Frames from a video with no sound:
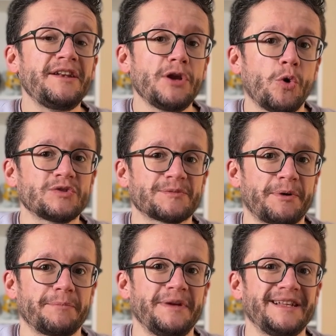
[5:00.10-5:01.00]
notes
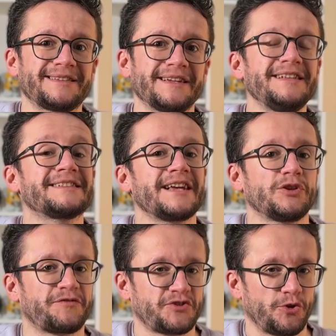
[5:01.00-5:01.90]
per beat
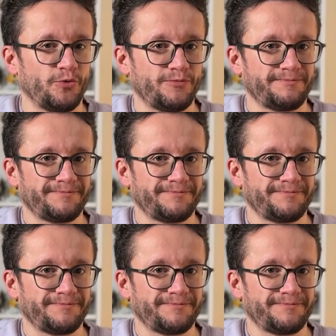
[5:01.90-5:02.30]
instead of 2. The